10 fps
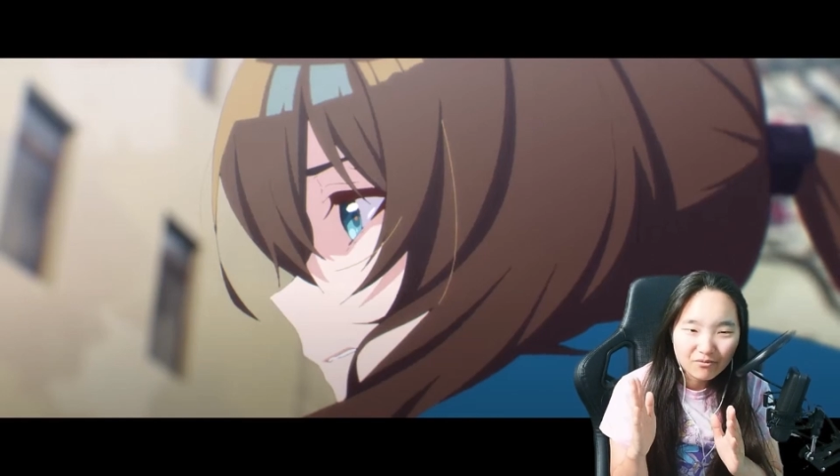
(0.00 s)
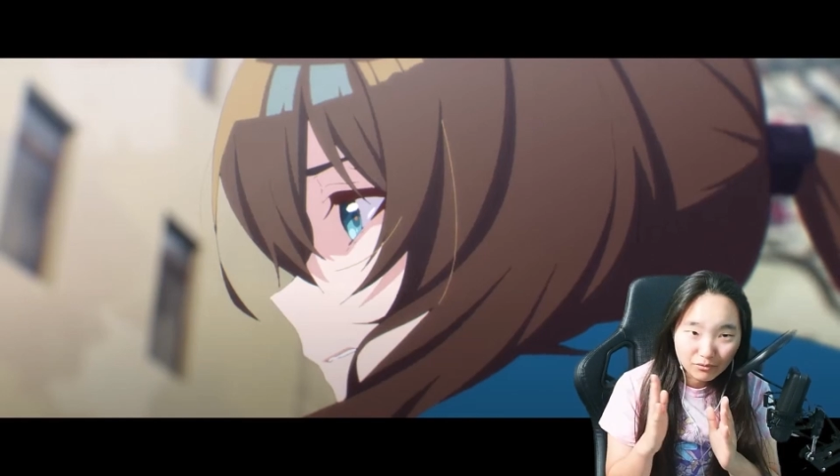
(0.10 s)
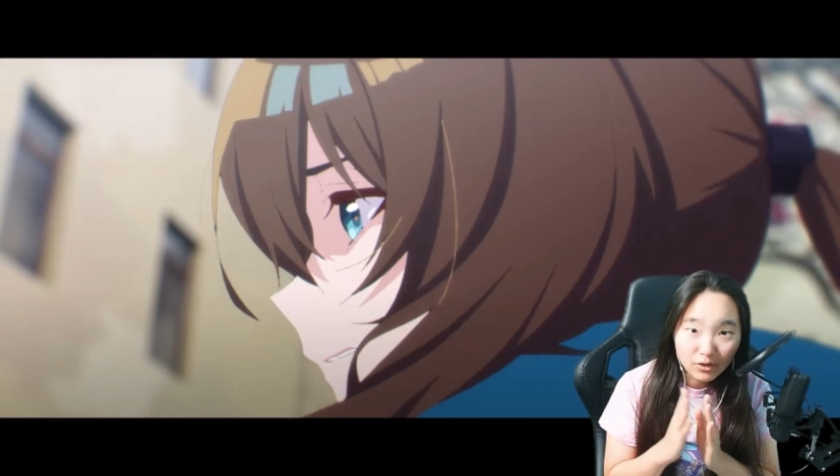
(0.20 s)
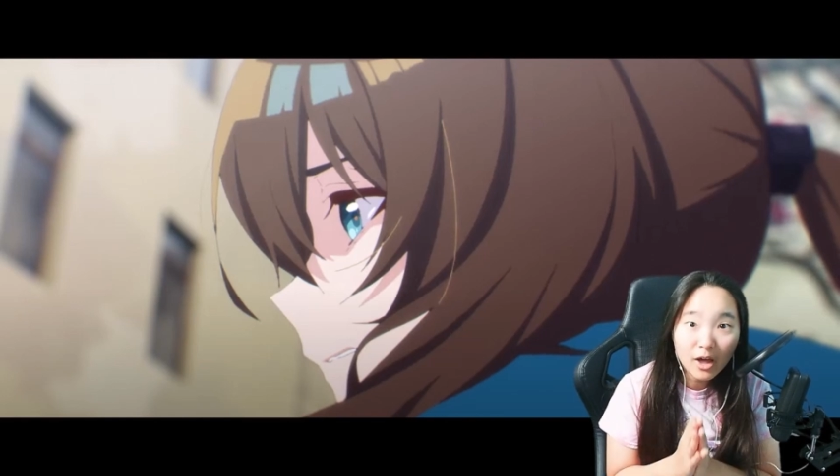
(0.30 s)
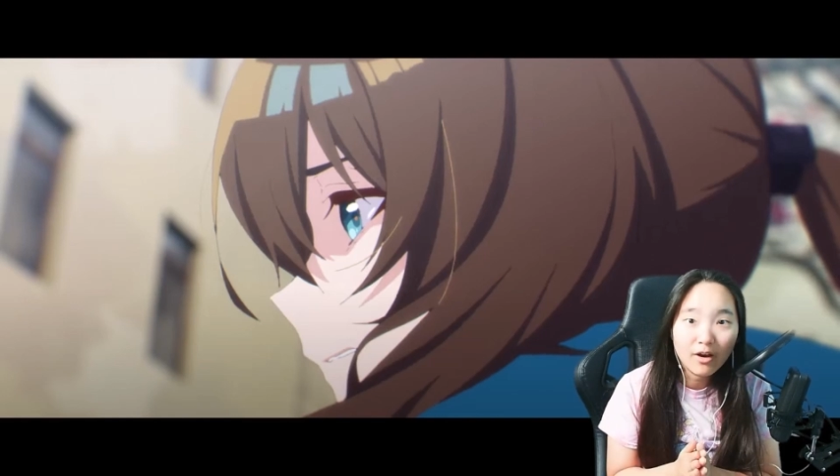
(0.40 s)

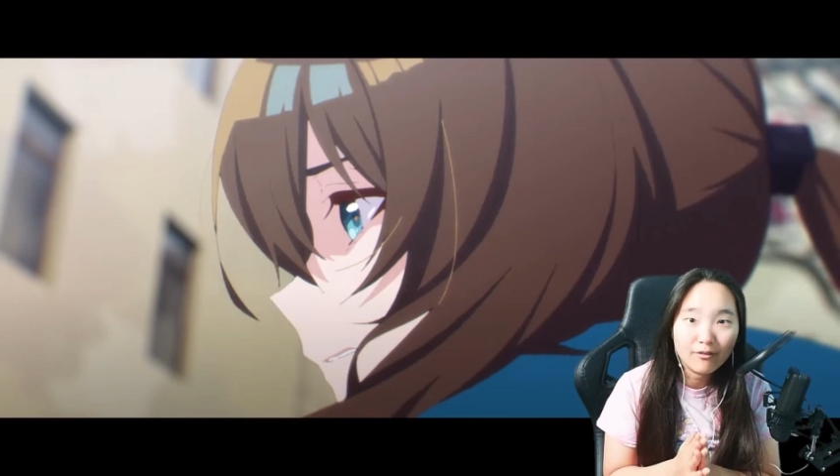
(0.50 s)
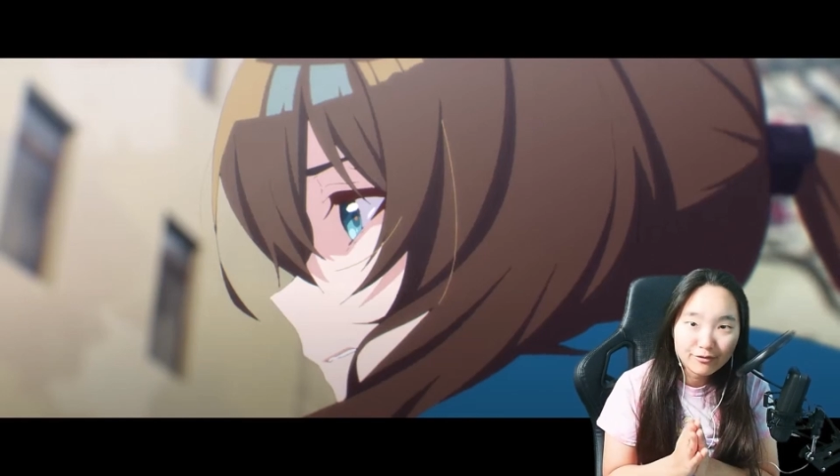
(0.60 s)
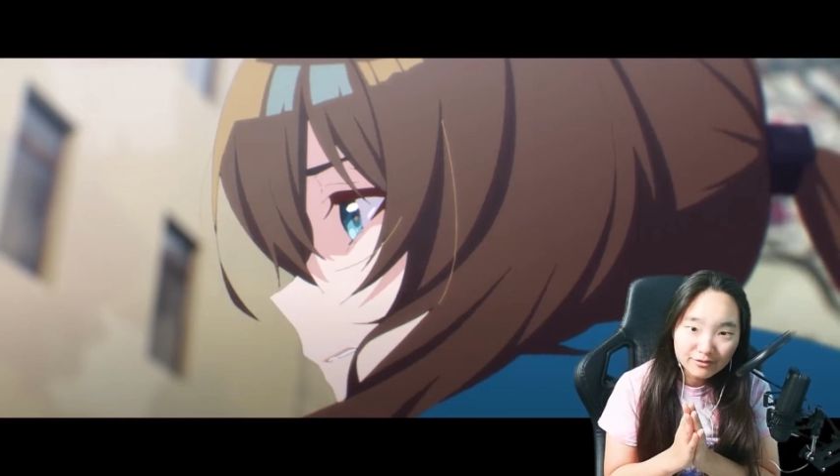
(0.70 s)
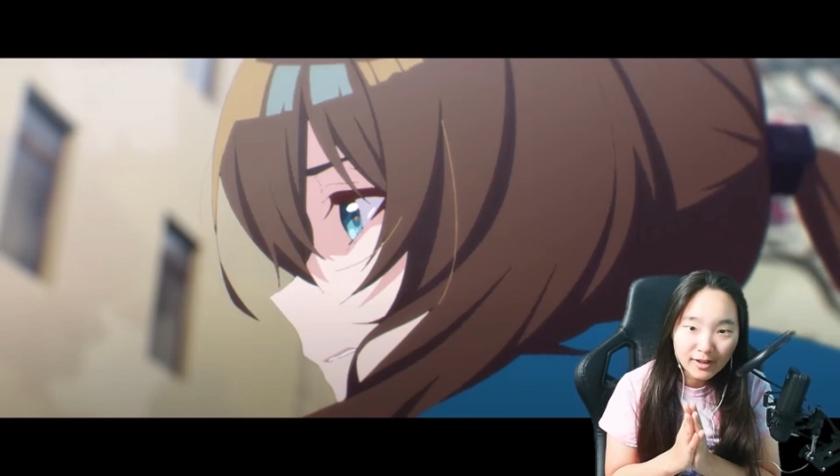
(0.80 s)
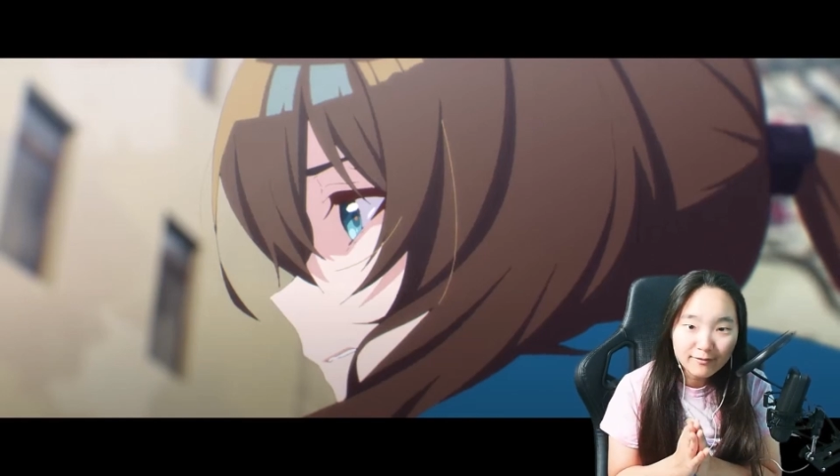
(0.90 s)

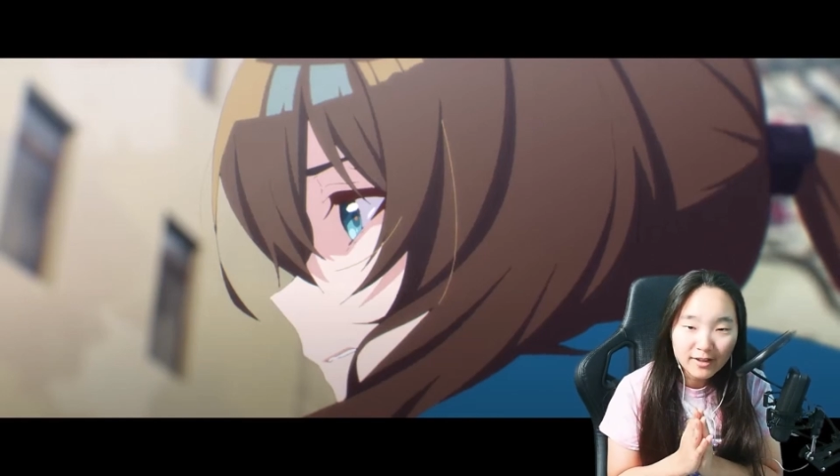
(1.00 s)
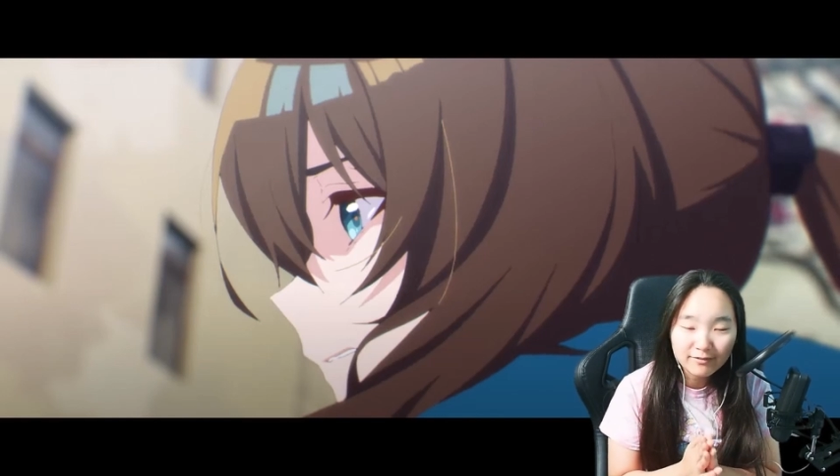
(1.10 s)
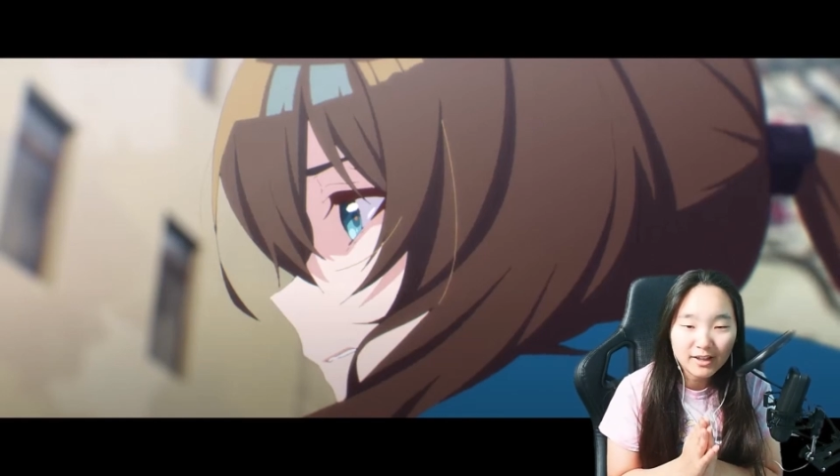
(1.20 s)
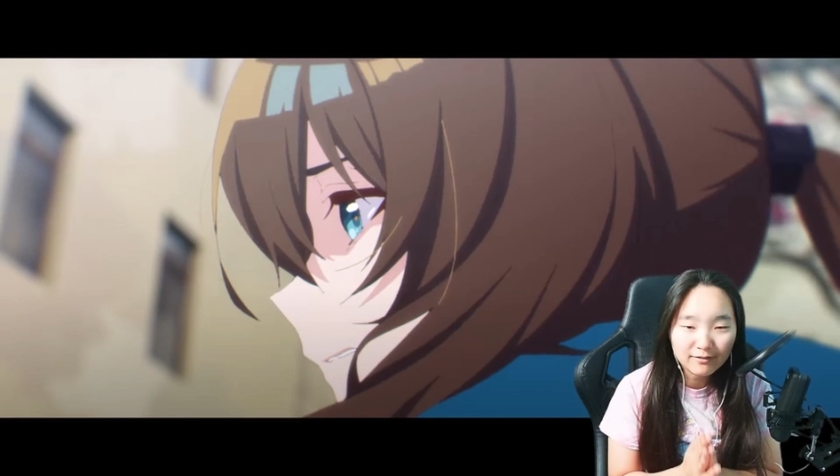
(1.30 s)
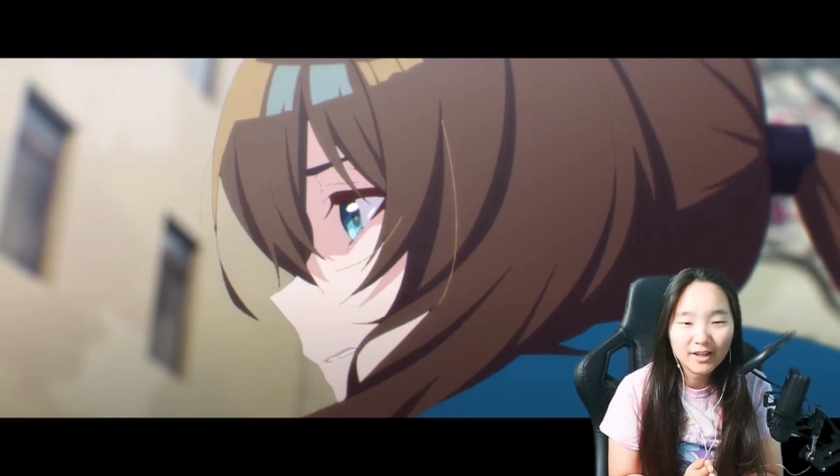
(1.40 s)
love, love,
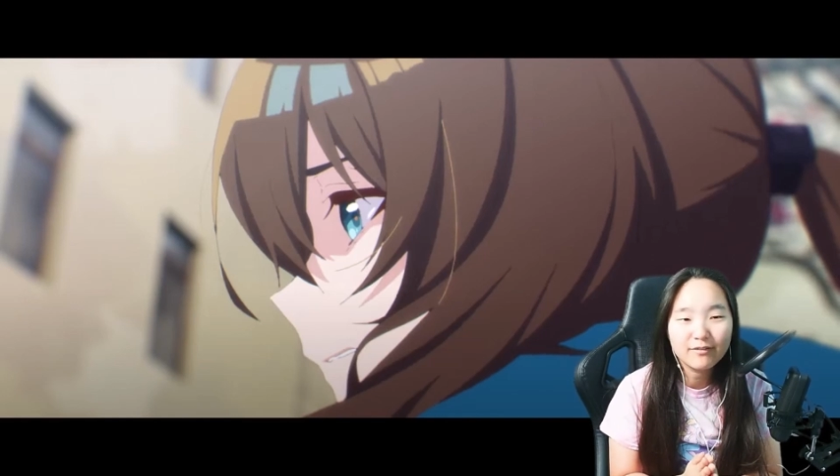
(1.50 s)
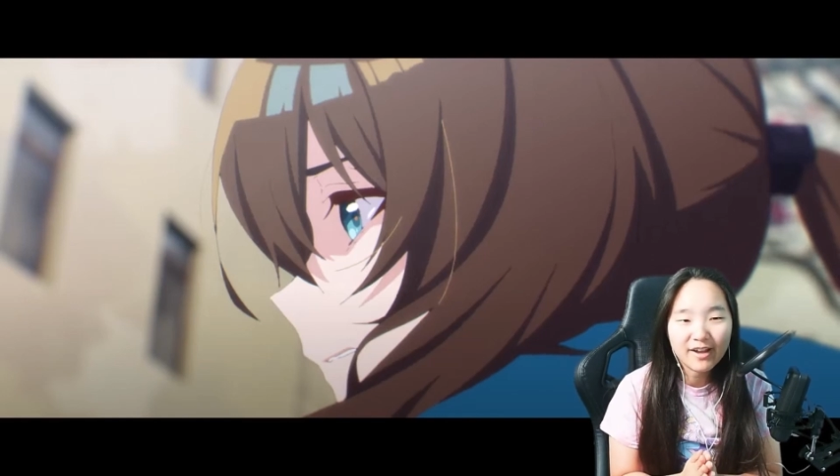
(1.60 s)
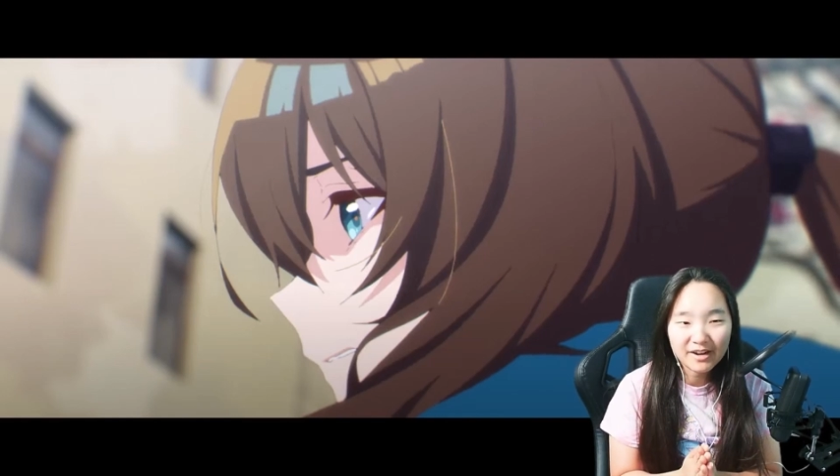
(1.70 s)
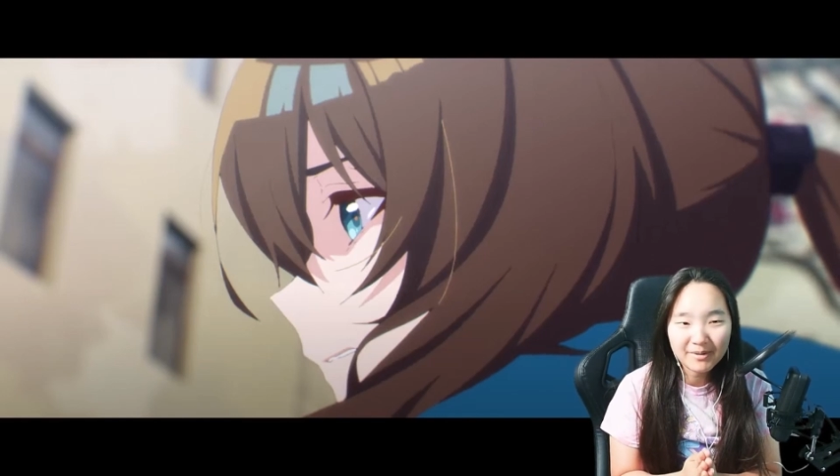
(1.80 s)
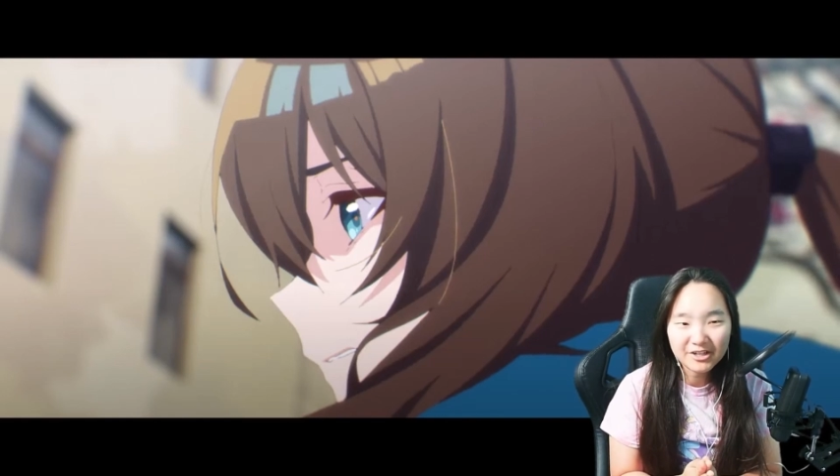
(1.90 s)
love, love, love
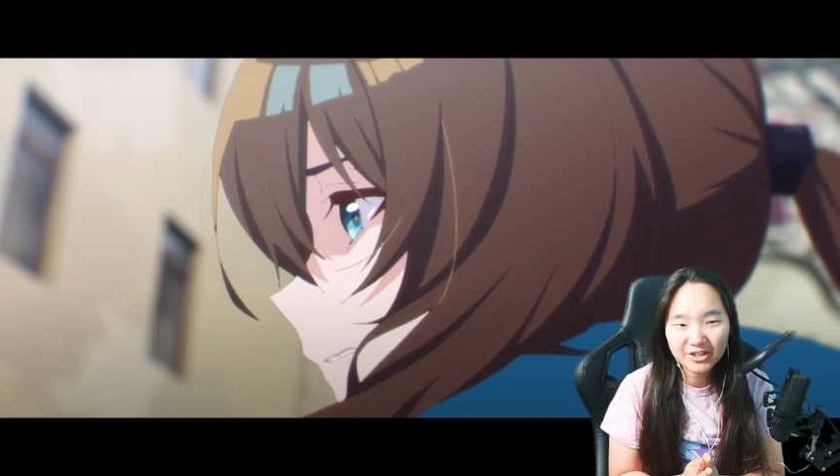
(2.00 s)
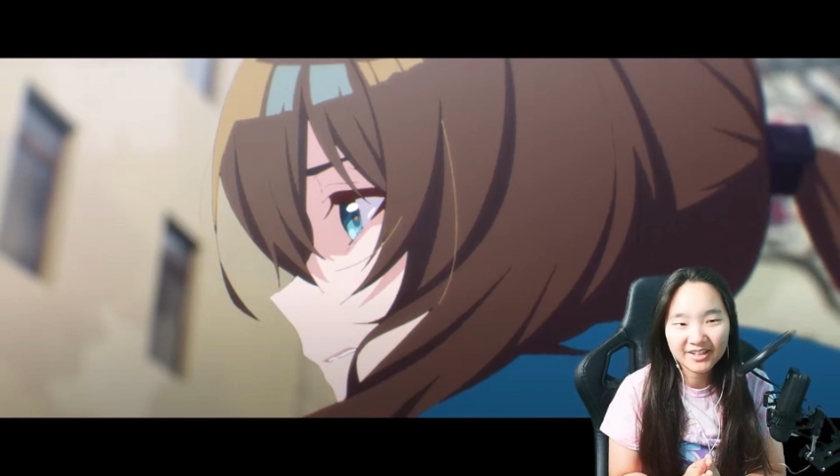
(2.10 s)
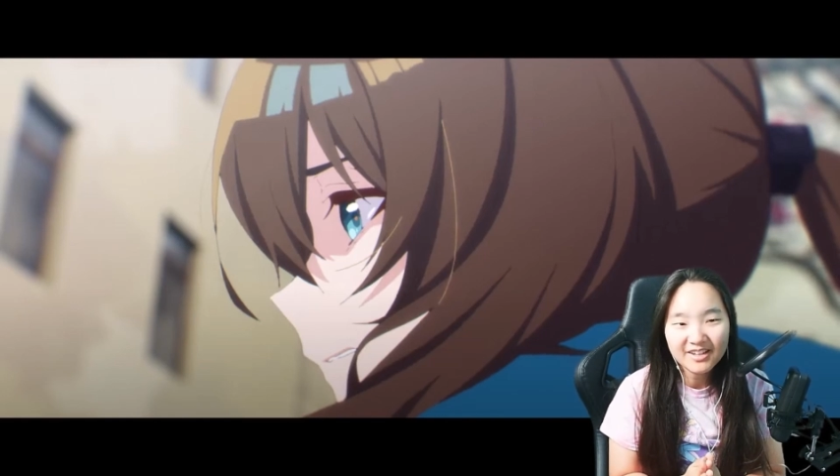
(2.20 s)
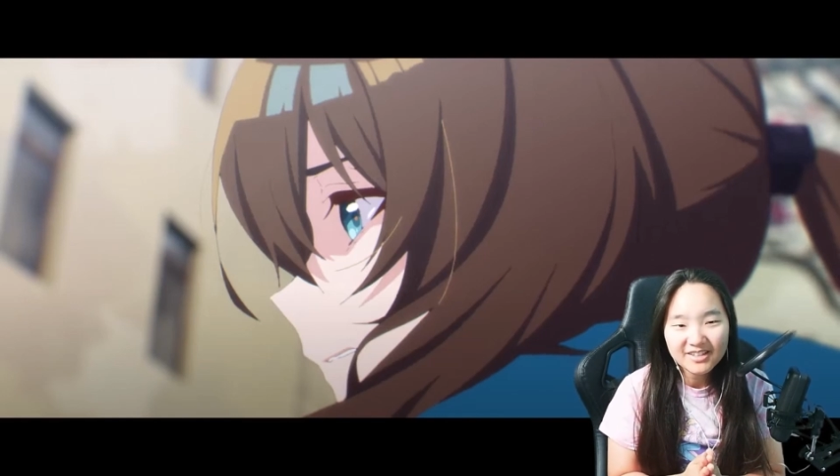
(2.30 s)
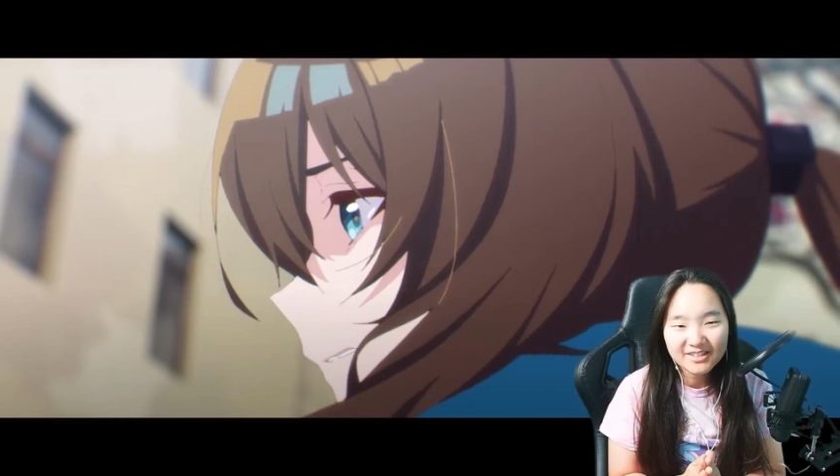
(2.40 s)
animation.